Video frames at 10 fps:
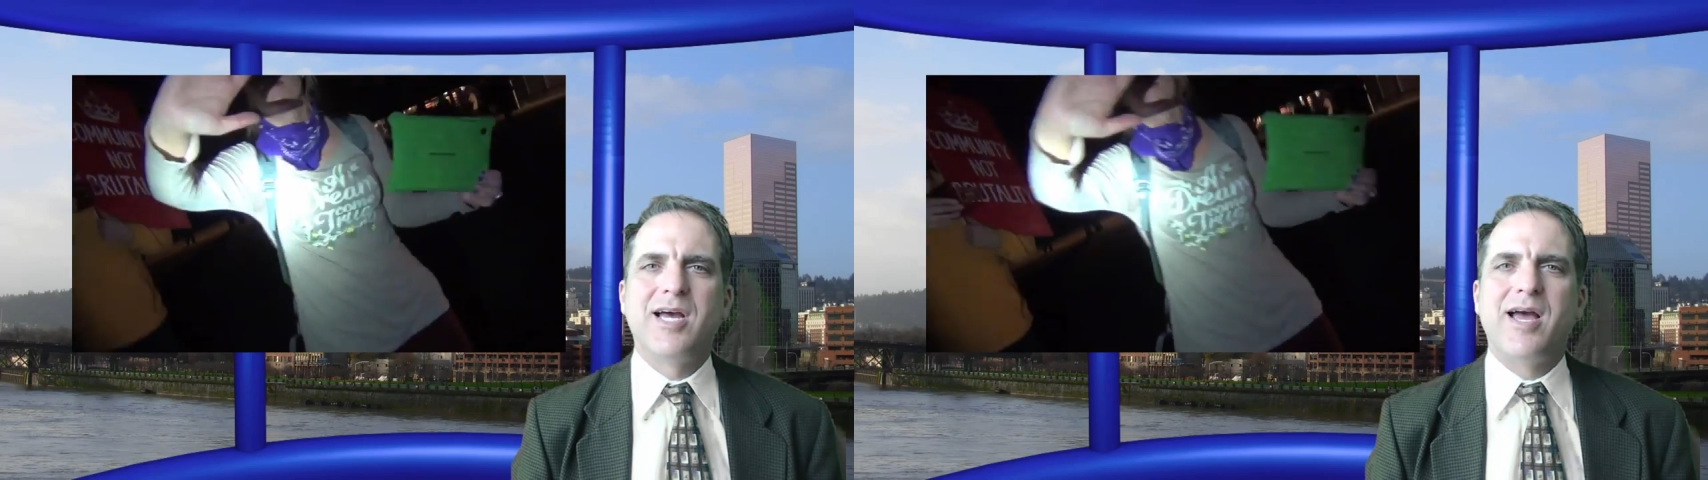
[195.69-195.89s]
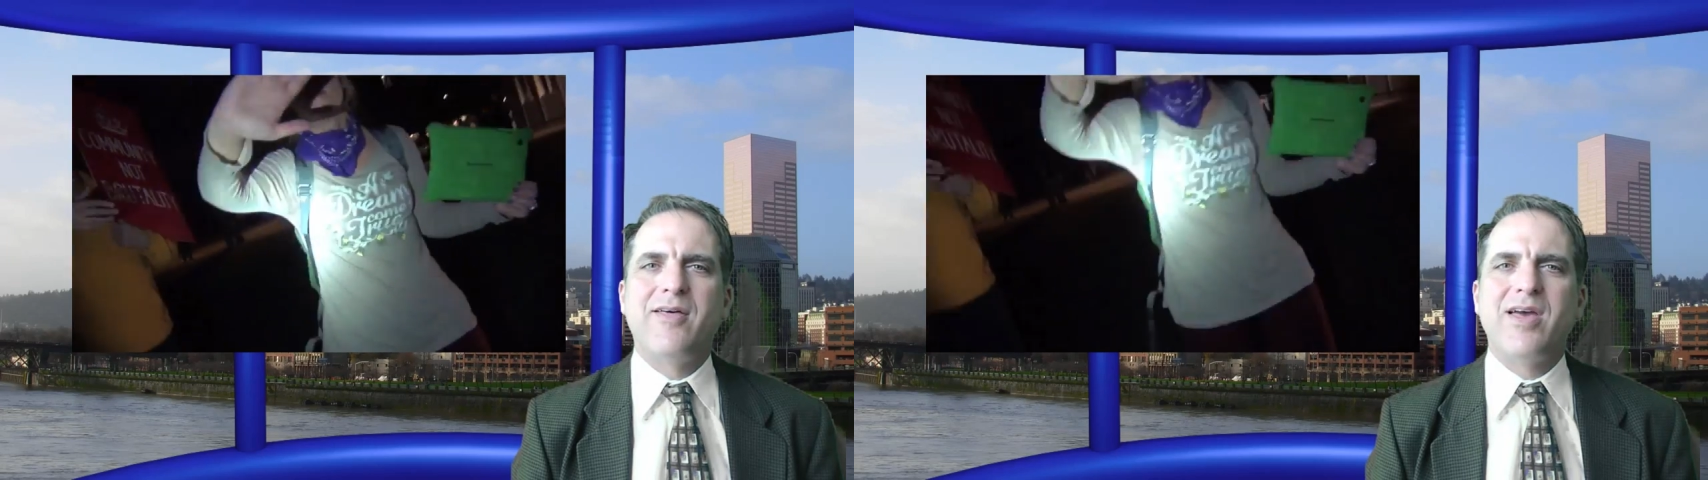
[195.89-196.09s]

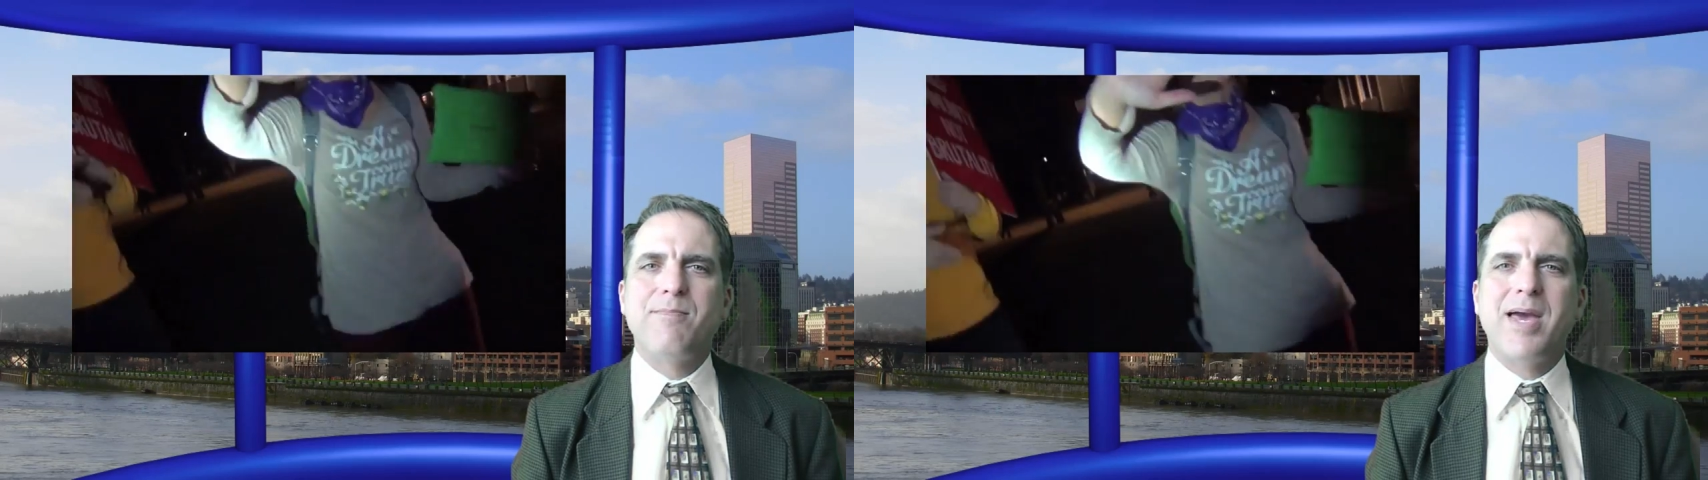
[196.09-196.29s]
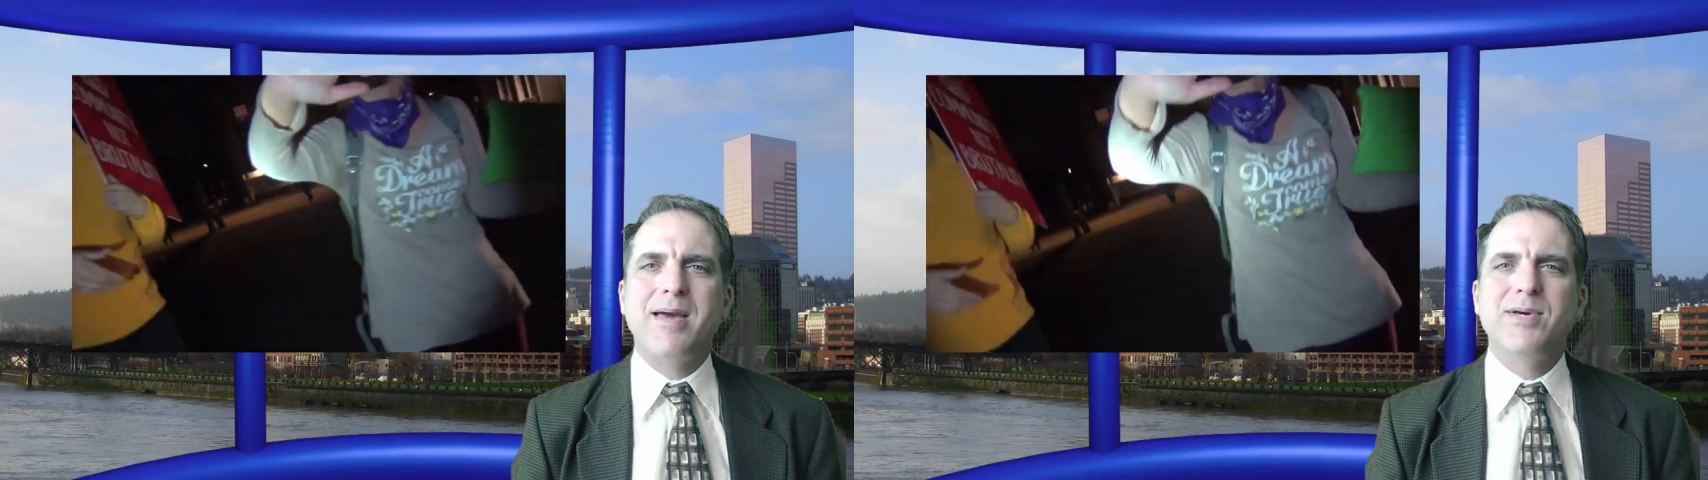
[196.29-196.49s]
and they
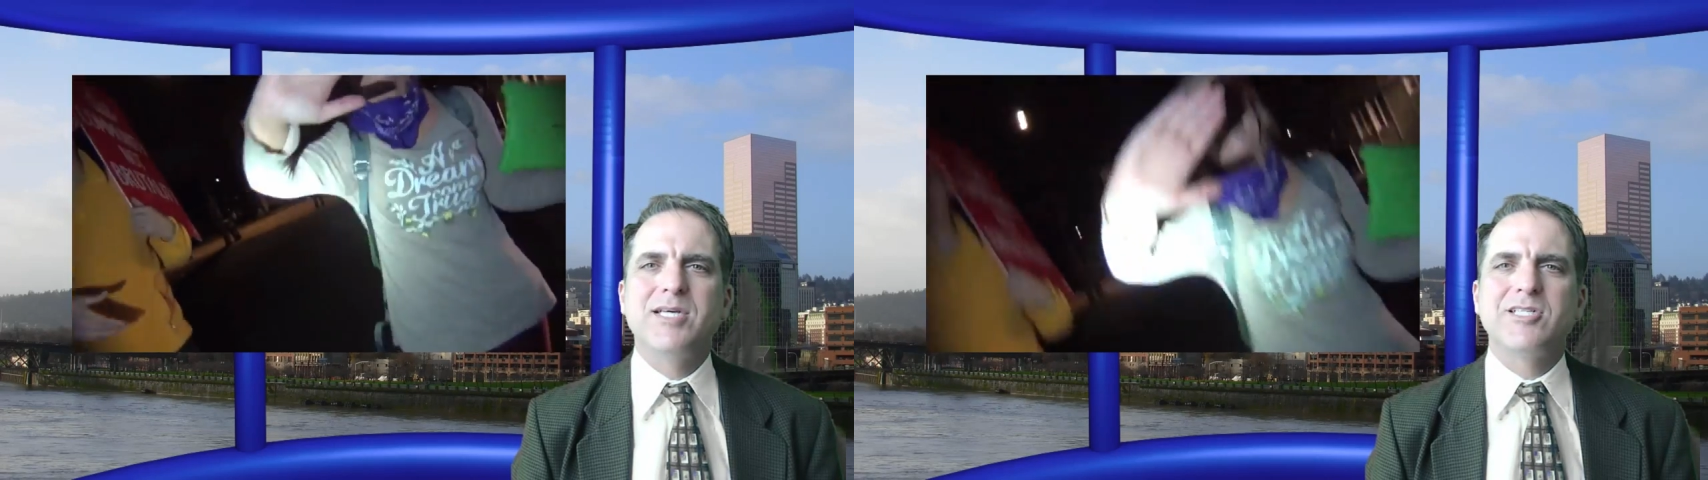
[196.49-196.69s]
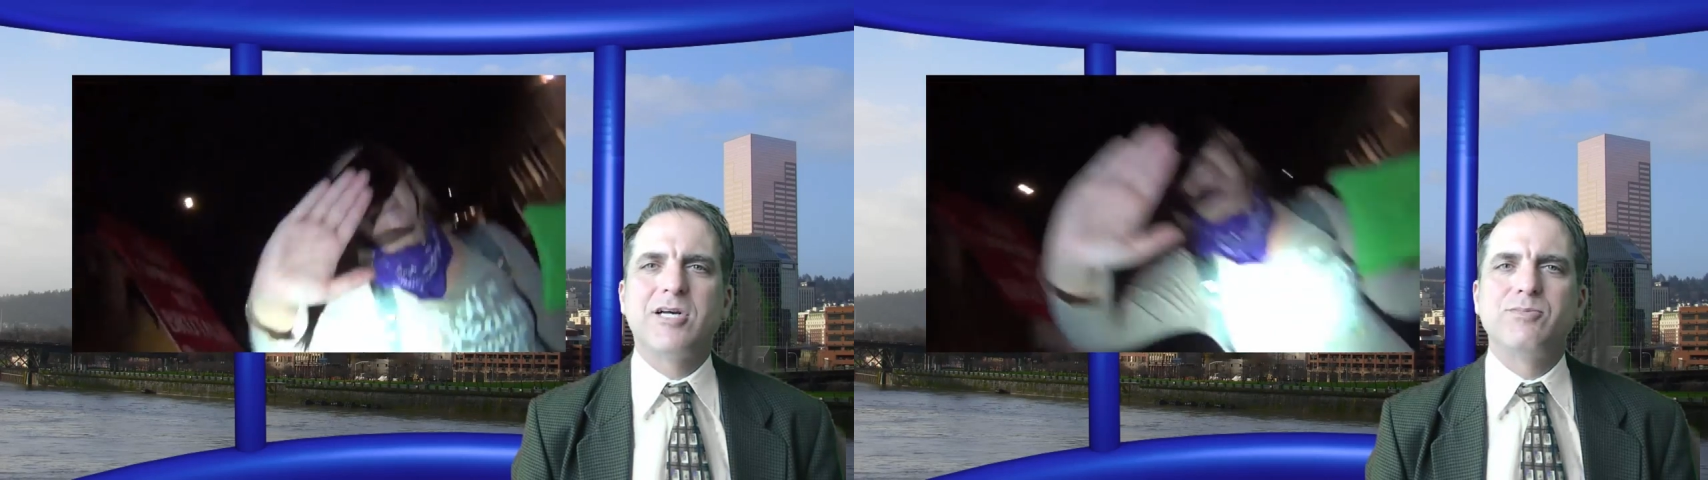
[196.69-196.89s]
may be
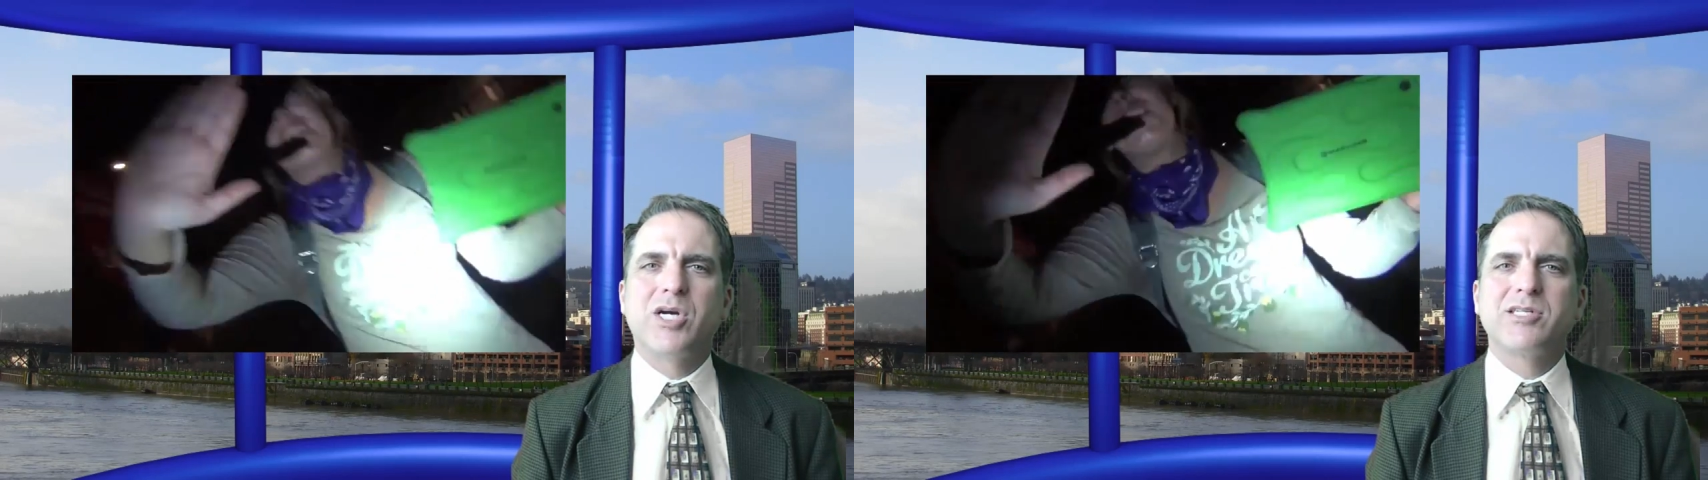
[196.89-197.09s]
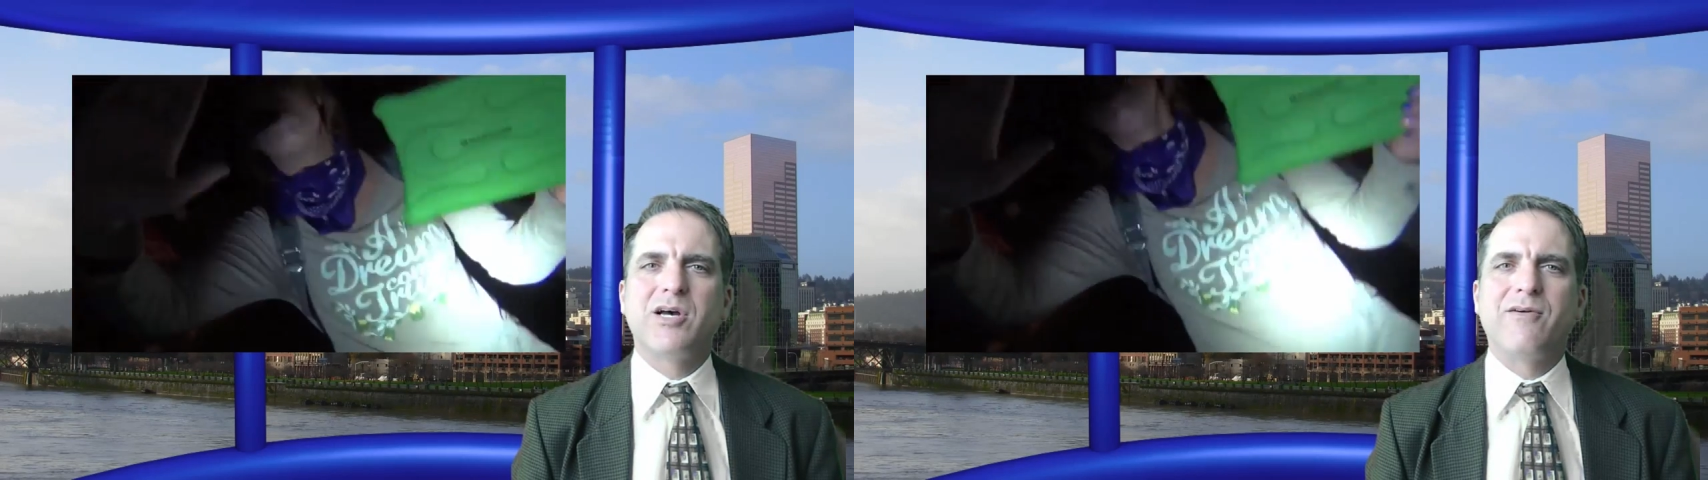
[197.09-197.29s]
the
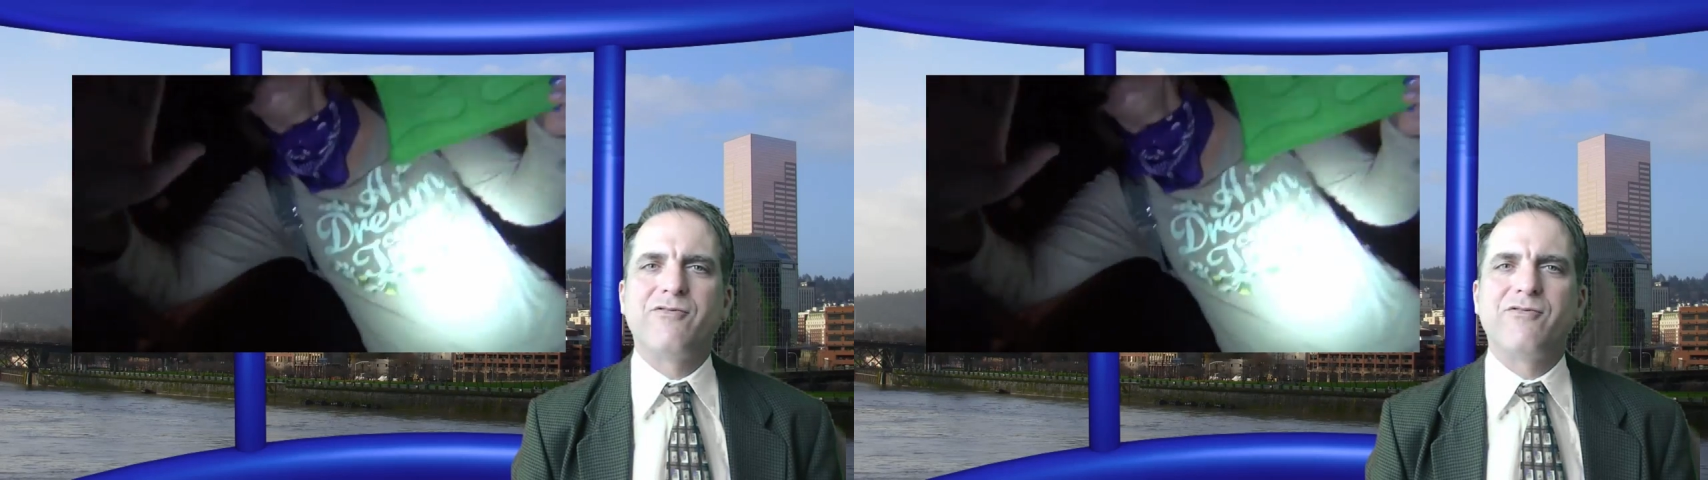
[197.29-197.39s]
subject of